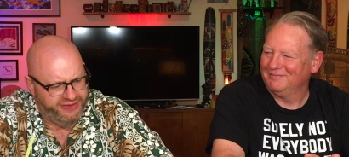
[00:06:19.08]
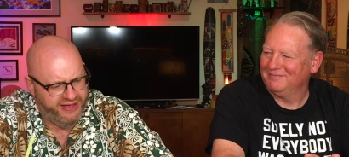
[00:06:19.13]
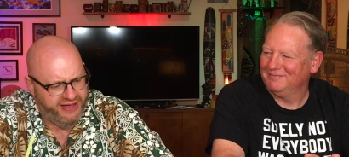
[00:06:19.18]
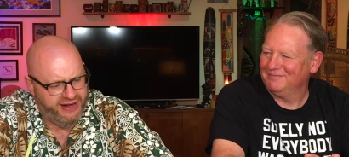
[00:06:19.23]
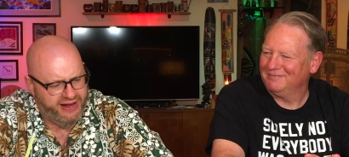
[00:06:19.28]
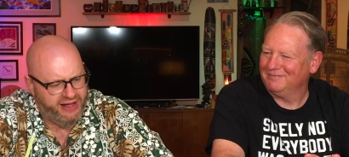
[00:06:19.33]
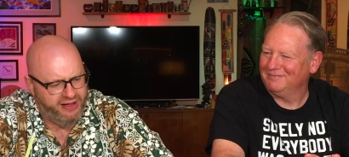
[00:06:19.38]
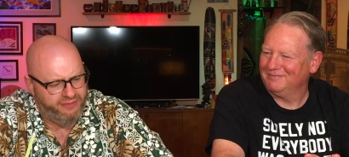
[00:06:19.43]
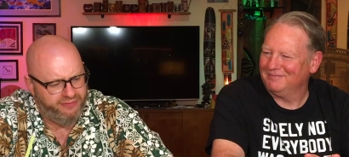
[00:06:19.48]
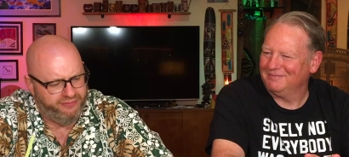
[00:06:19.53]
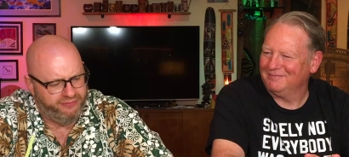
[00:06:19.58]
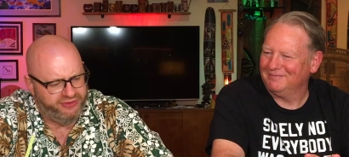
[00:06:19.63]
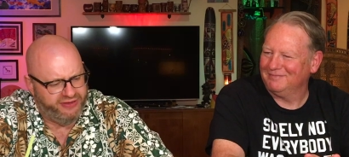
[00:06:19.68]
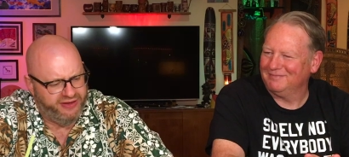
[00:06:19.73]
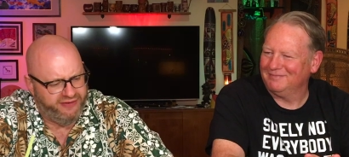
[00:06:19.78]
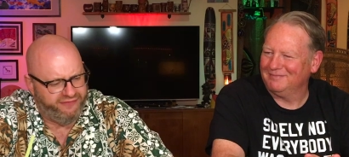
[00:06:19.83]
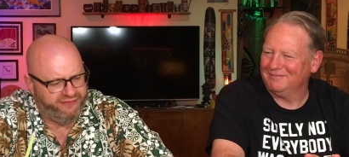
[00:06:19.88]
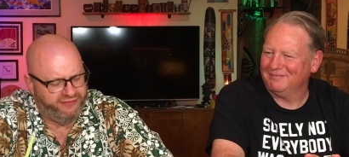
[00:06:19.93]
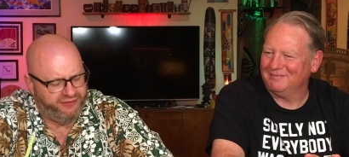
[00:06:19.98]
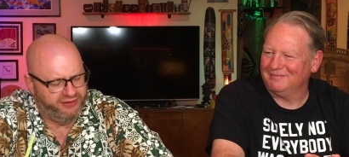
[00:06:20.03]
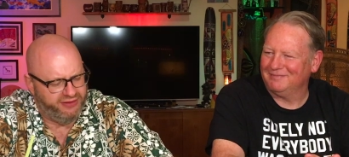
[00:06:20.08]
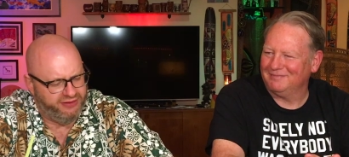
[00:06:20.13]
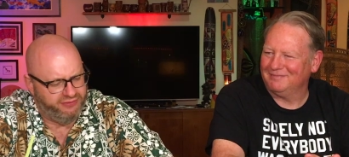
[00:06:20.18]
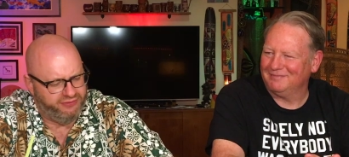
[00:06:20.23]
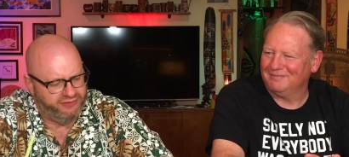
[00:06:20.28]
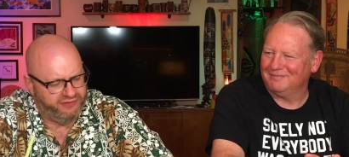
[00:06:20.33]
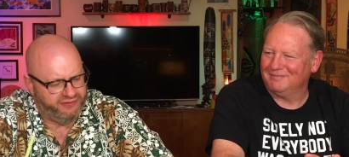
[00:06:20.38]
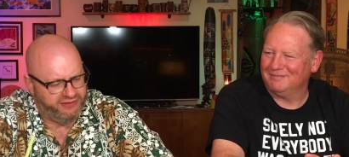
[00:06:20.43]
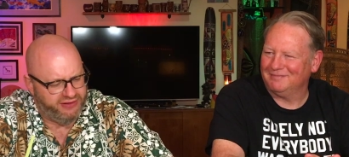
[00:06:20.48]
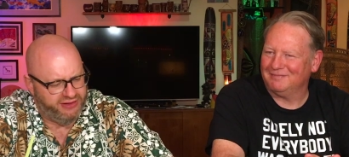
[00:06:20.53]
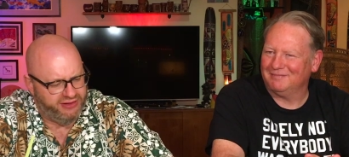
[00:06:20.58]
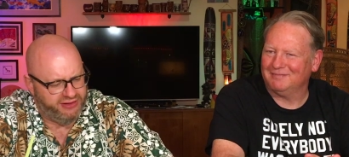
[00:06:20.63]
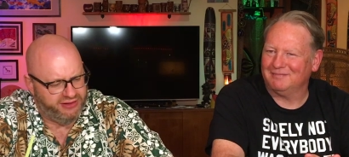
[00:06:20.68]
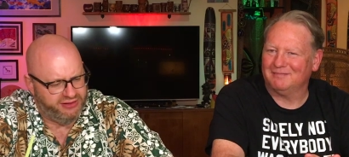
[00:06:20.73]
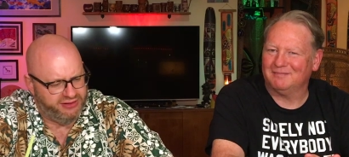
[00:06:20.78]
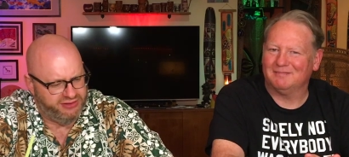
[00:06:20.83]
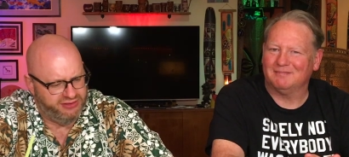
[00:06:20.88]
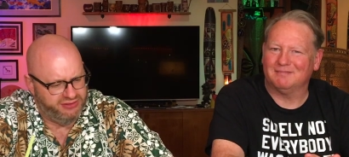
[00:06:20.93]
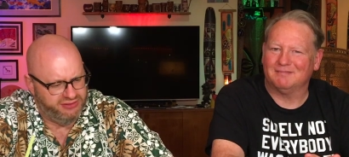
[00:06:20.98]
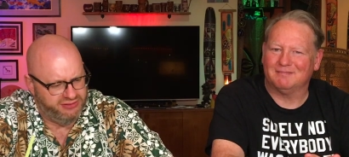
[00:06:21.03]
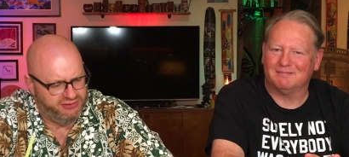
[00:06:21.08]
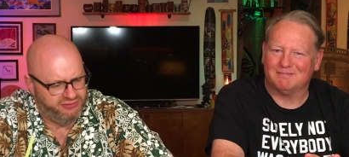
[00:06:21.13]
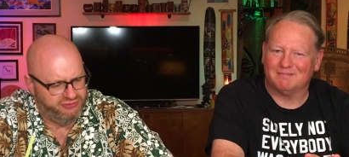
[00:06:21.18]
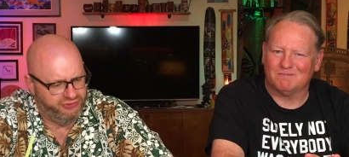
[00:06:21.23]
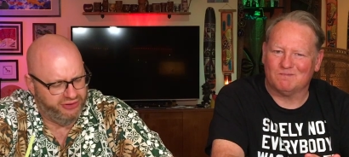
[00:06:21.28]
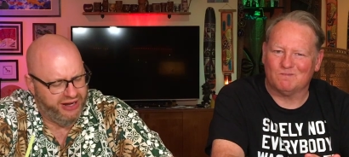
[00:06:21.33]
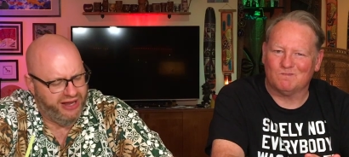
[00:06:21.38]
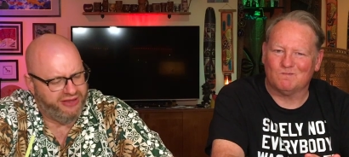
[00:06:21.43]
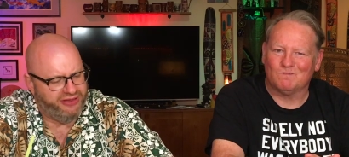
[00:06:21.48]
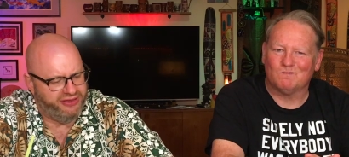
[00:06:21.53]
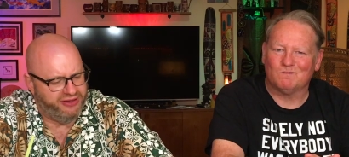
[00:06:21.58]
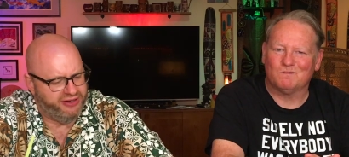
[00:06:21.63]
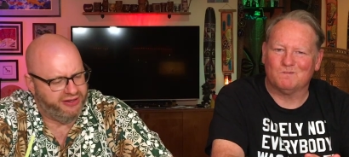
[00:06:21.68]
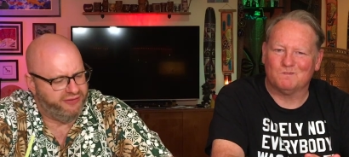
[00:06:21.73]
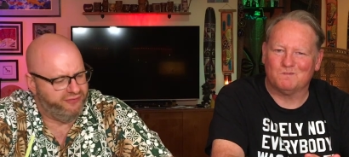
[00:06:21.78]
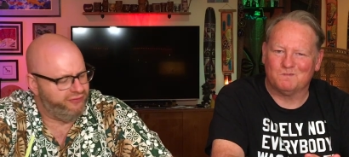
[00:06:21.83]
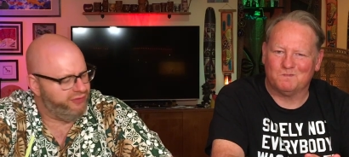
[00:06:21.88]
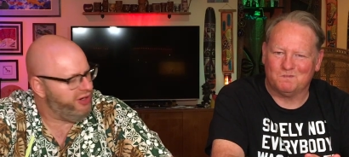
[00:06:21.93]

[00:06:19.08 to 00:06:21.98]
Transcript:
Speaker 1: that album definitely was like when I think of